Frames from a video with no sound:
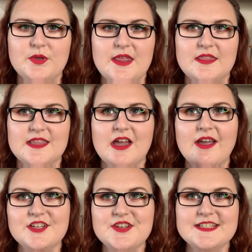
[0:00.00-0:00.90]
the
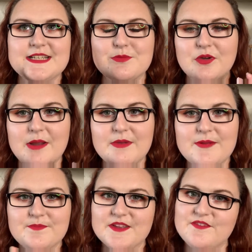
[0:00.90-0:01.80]
hydrating
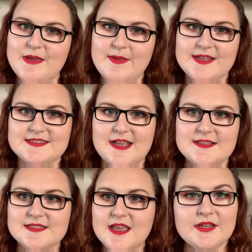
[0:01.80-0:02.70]
primer, if that makes
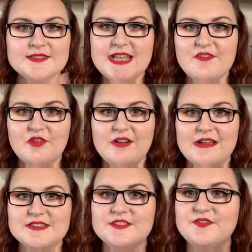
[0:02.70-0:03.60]
sense, because everywhere
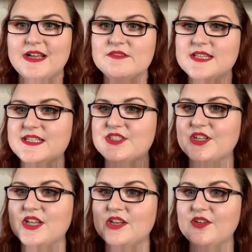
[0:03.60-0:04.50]
else the foundation
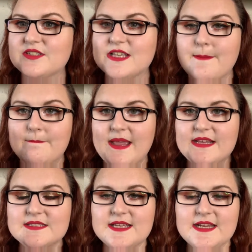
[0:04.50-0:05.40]
looks
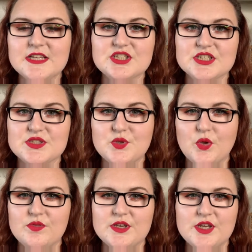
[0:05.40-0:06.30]
amazing, just not
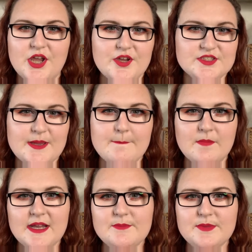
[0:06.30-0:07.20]
on the nose. So it
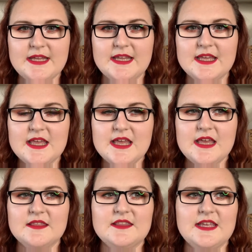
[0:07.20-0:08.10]
might be
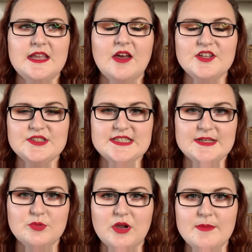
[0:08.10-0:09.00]
the hydrating
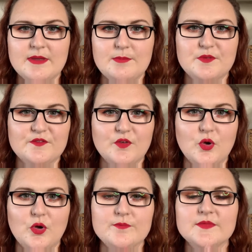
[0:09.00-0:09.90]
primer
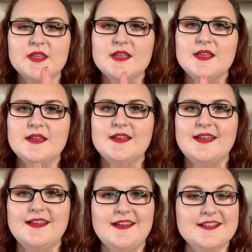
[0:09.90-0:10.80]
before.
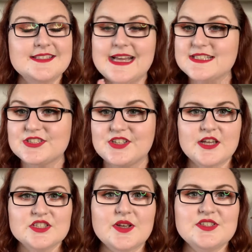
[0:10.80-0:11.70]
So that's good.
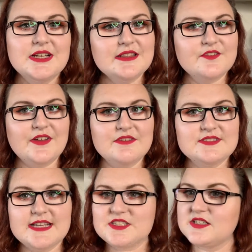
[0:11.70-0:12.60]
So I do like the
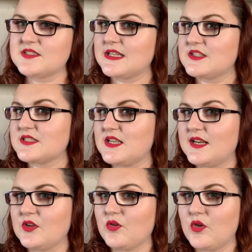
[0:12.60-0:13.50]
foundation, looks
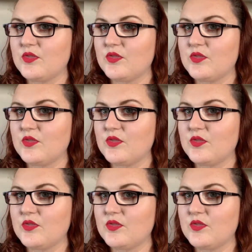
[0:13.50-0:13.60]
stunning on the